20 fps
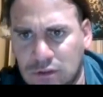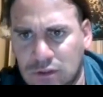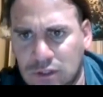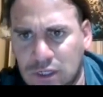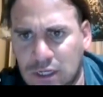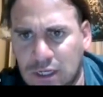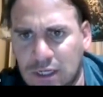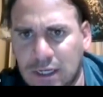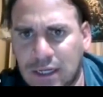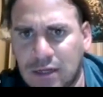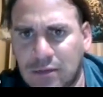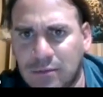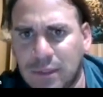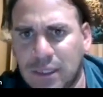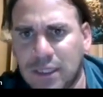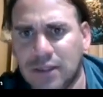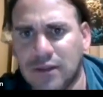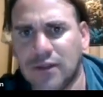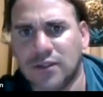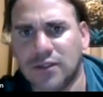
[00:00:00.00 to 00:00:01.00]
So I got to
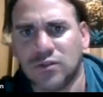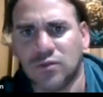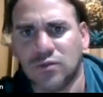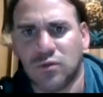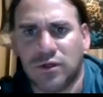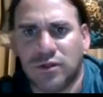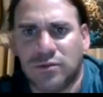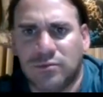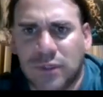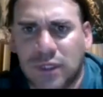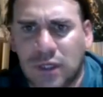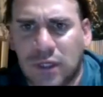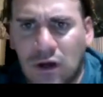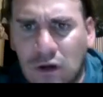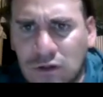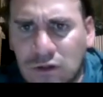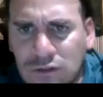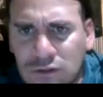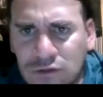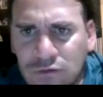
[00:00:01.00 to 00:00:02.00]
make this one be
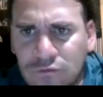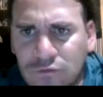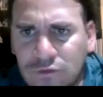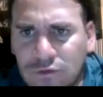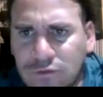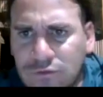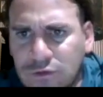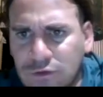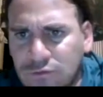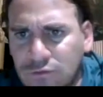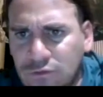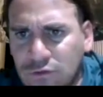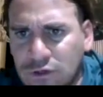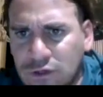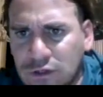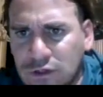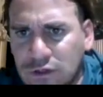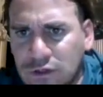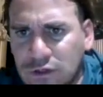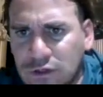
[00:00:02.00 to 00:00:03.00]
154
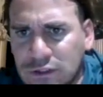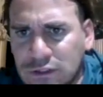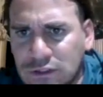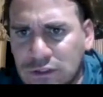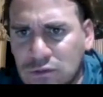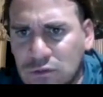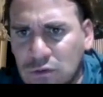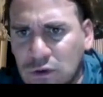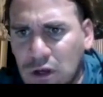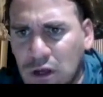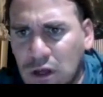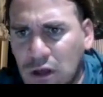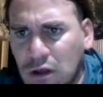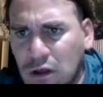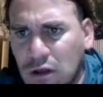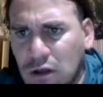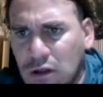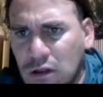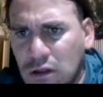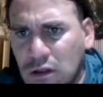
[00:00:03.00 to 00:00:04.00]
degrees as
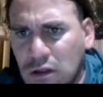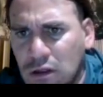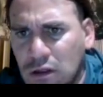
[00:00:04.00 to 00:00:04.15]
well.